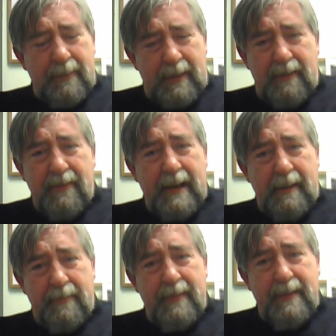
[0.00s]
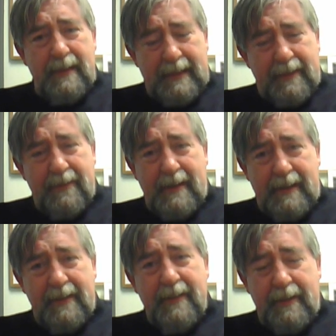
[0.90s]
if we vape
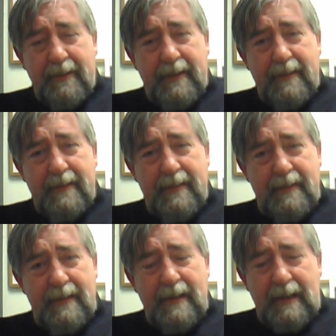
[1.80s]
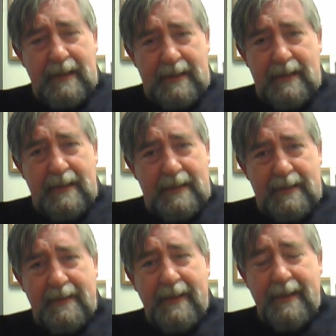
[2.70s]
electronic cigarettes.
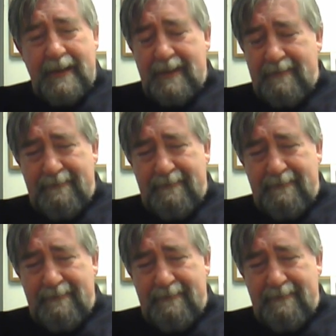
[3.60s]
It's like